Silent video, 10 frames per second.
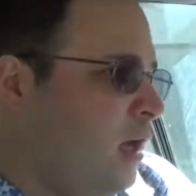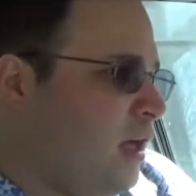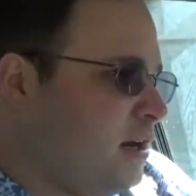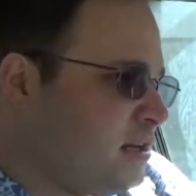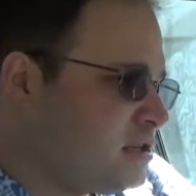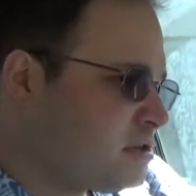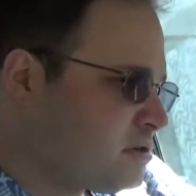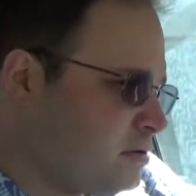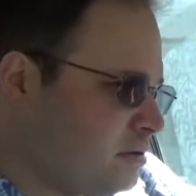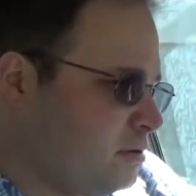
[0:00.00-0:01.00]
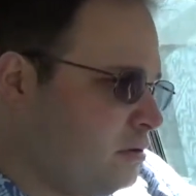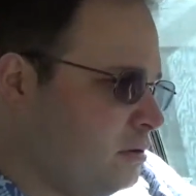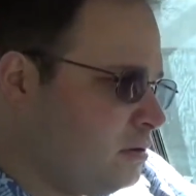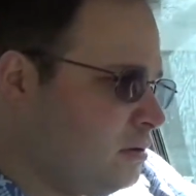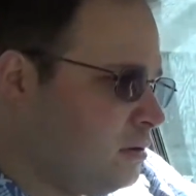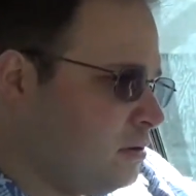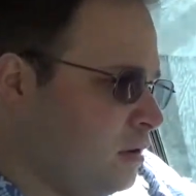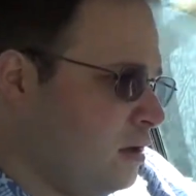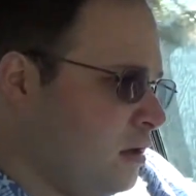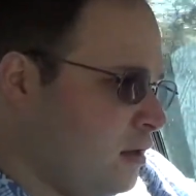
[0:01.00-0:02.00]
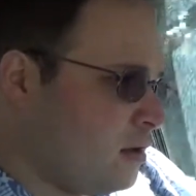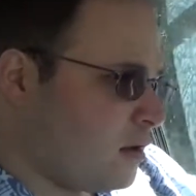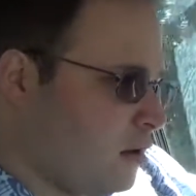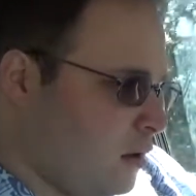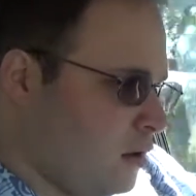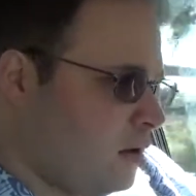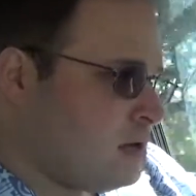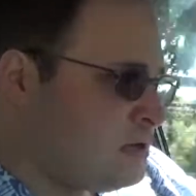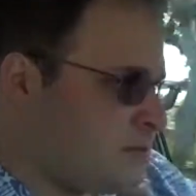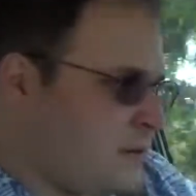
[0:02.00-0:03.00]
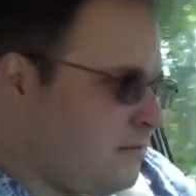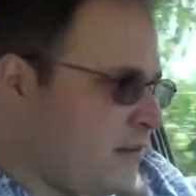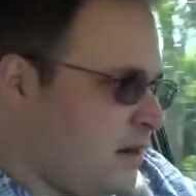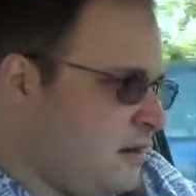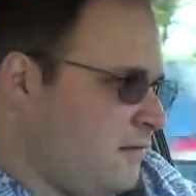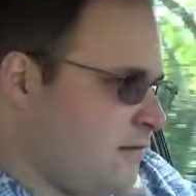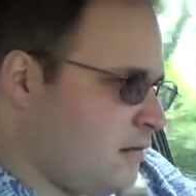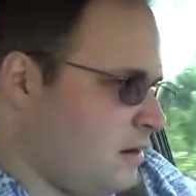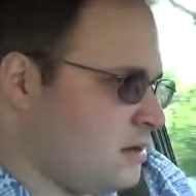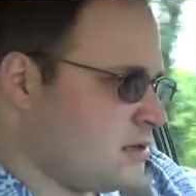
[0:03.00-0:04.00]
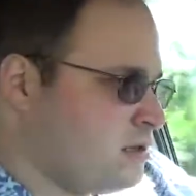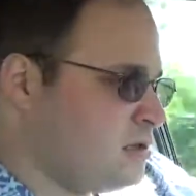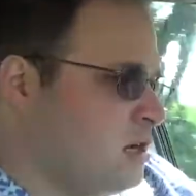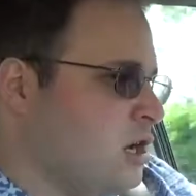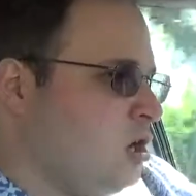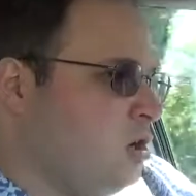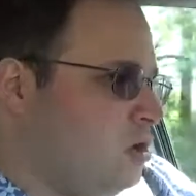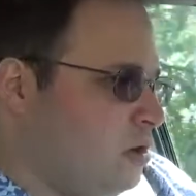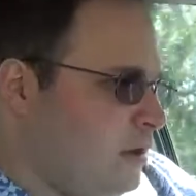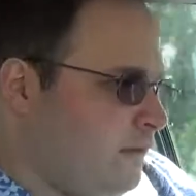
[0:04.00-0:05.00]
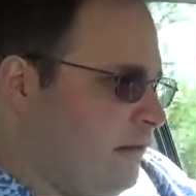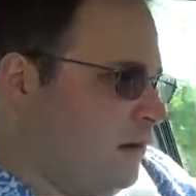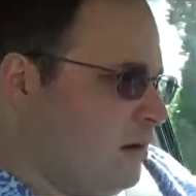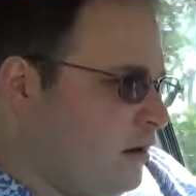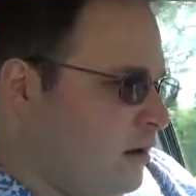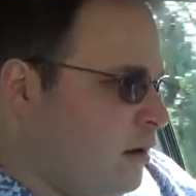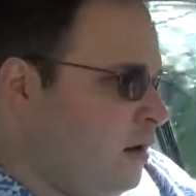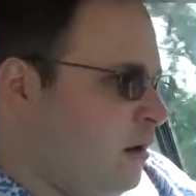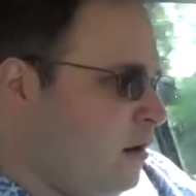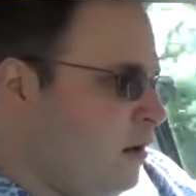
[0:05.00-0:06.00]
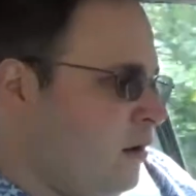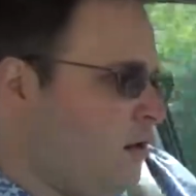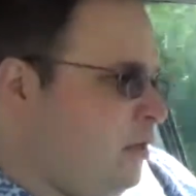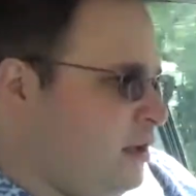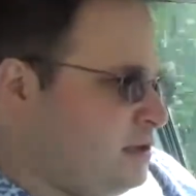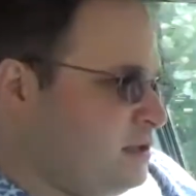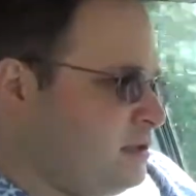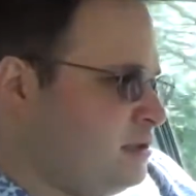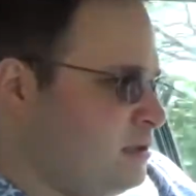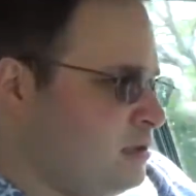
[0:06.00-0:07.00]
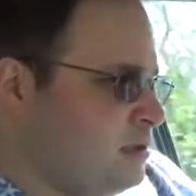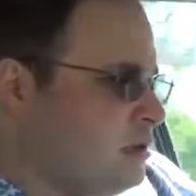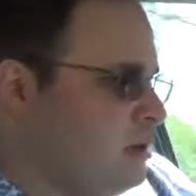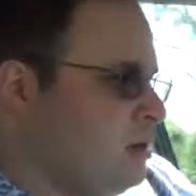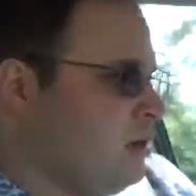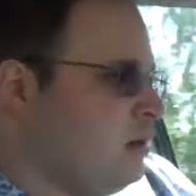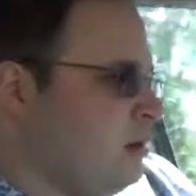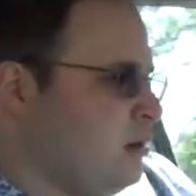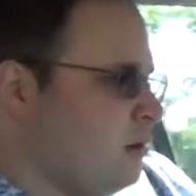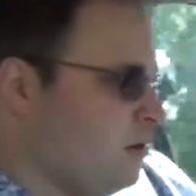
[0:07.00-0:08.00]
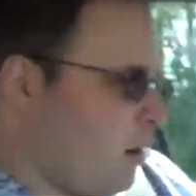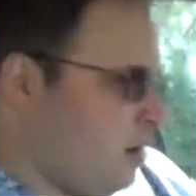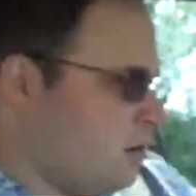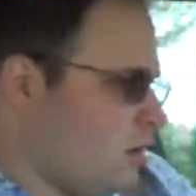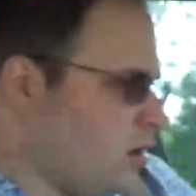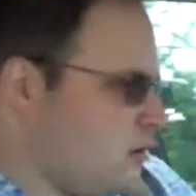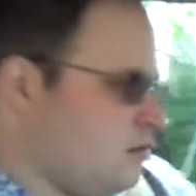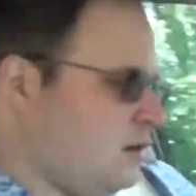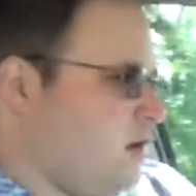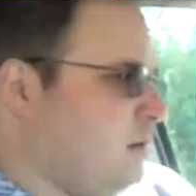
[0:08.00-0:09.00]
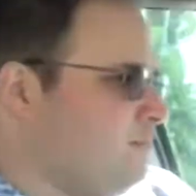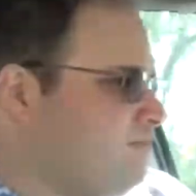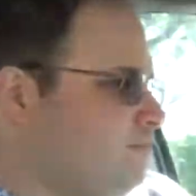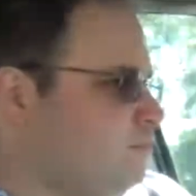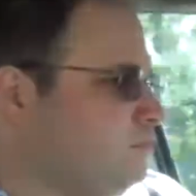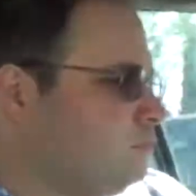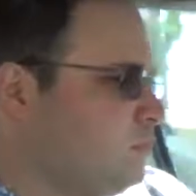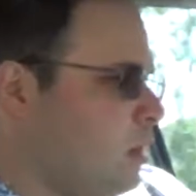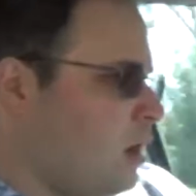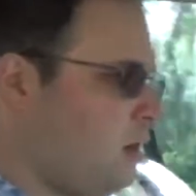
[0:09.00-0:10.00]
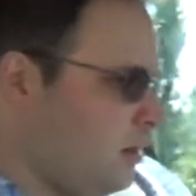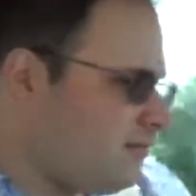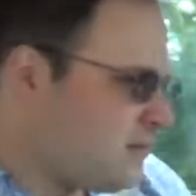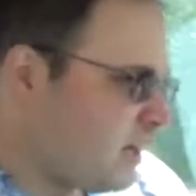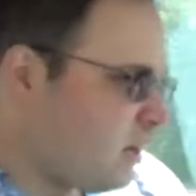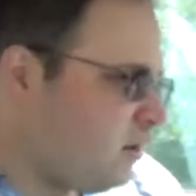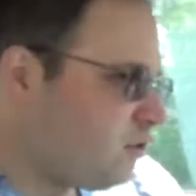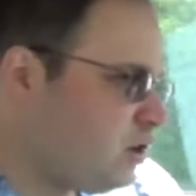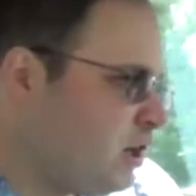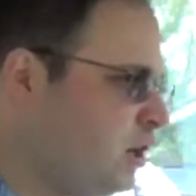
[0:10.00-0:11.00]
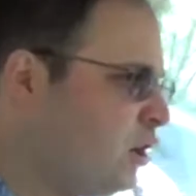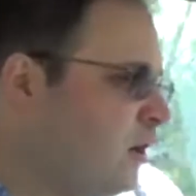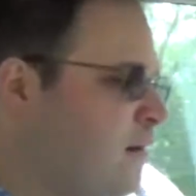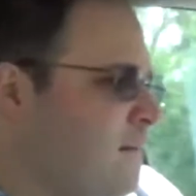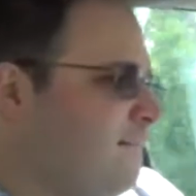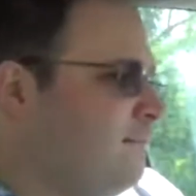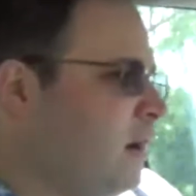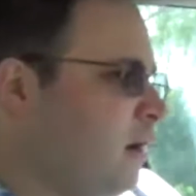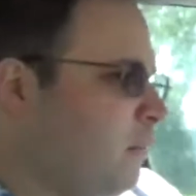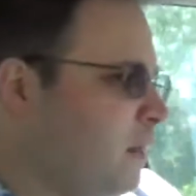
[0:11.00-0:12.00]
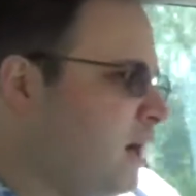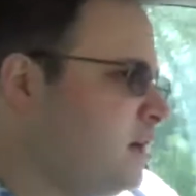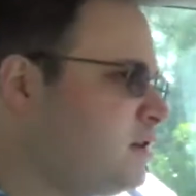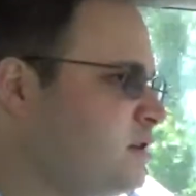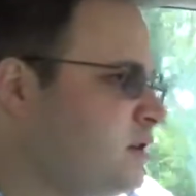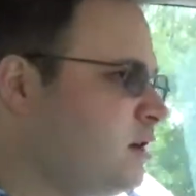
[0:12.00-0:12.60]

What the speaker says: And it's true that God has provided for us who live here this great country. I love my country very much.